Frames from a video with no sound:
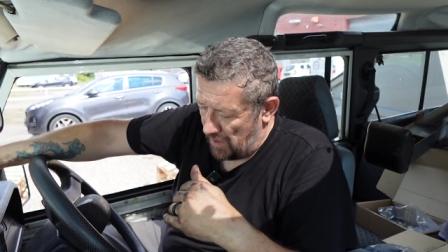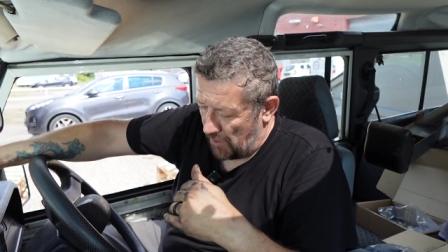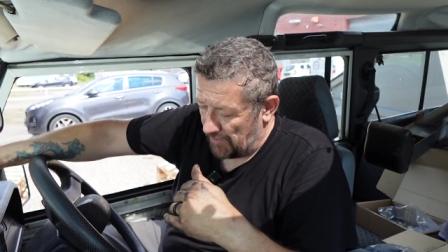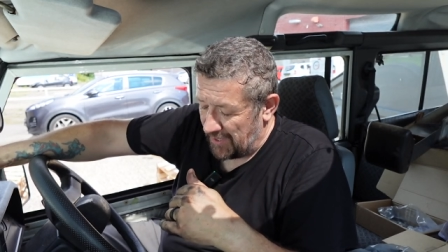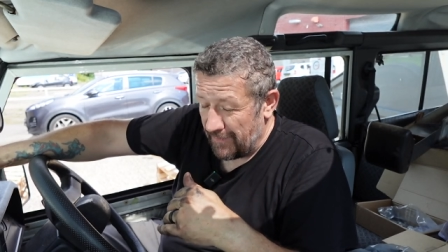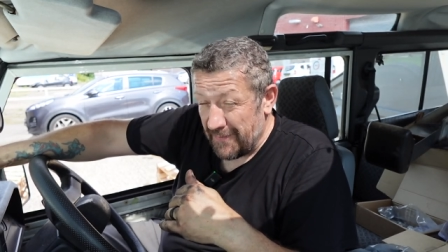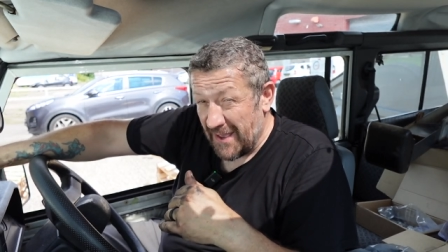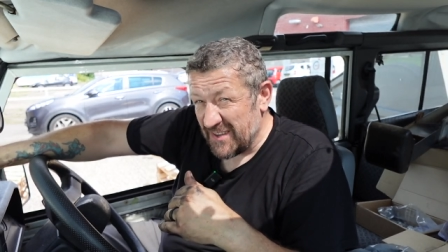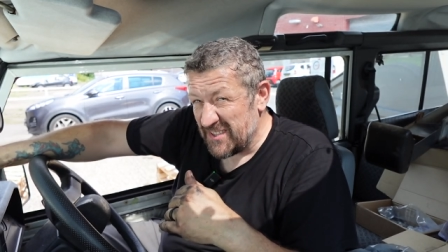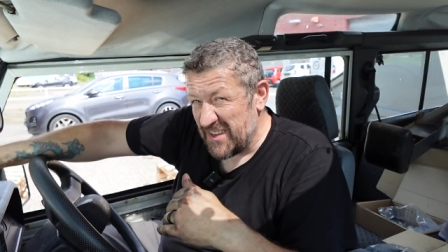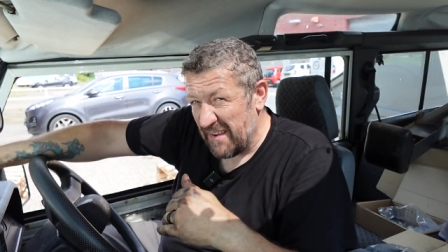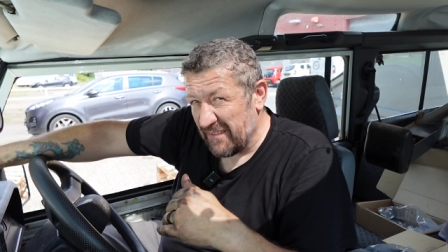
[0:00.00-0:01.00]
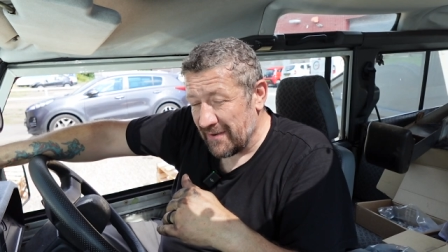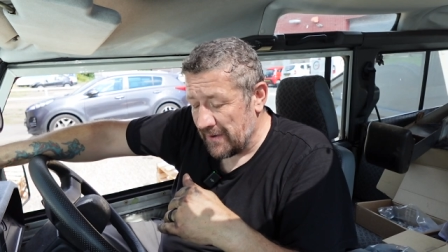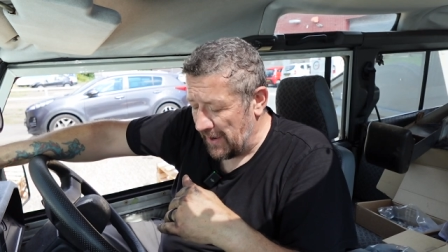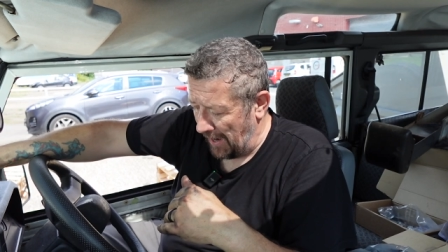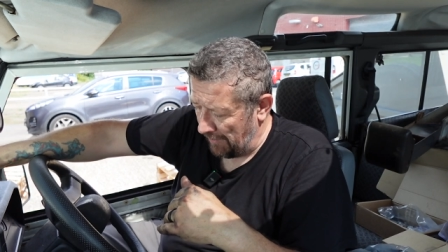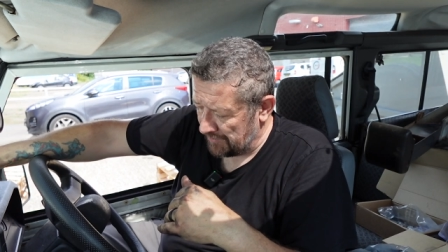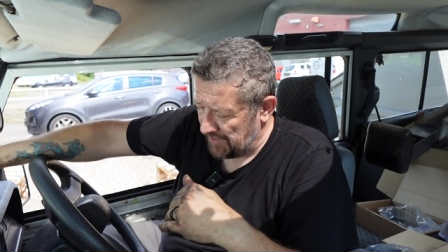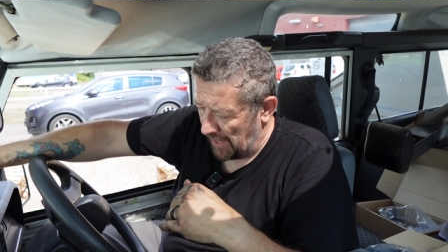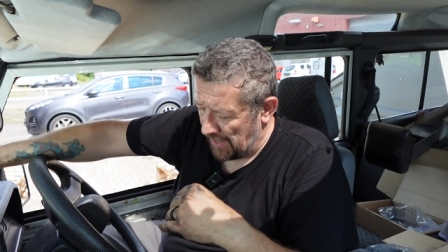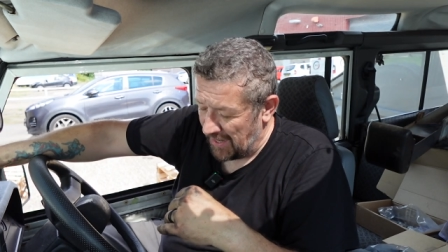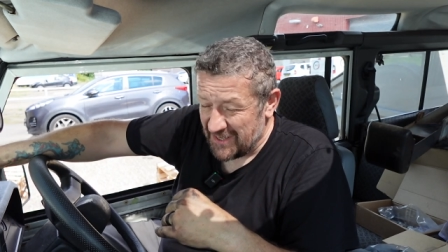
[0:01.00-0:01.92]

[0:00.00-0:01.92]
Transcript: I would give that a 7 out of 10.